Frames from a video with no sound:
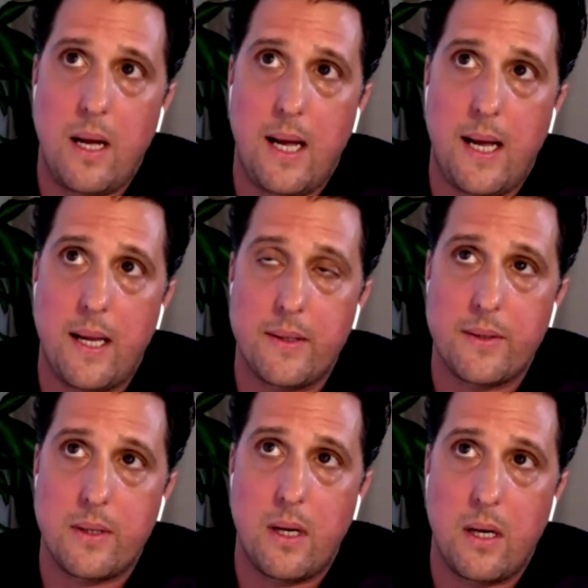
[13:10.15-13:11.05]

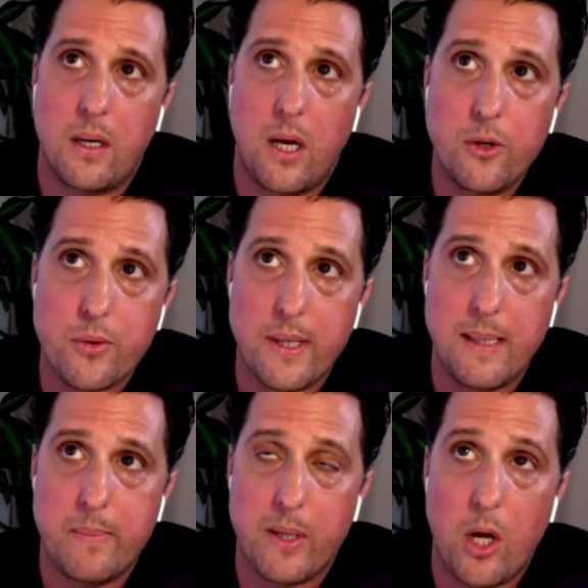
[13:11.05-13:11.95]
as a
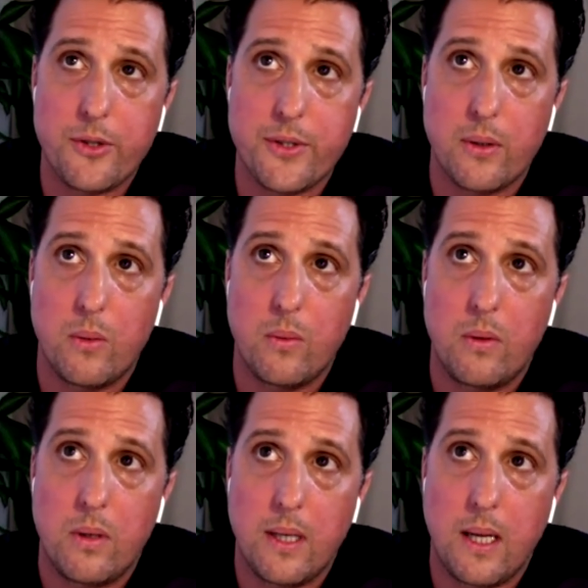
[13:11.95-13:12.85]
country, but also
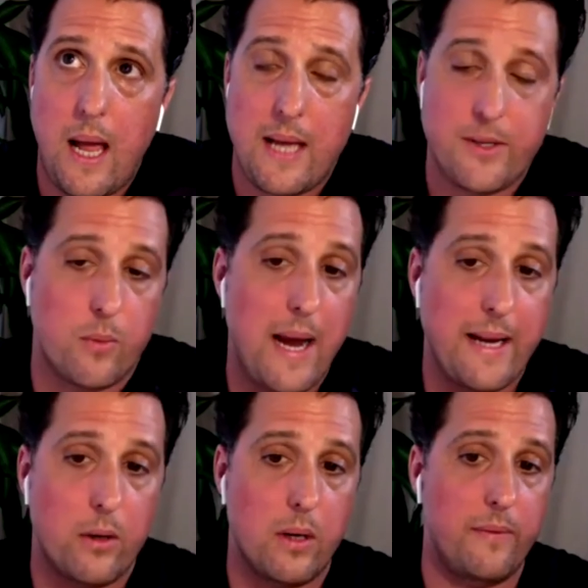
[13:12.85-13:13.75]
as a writer.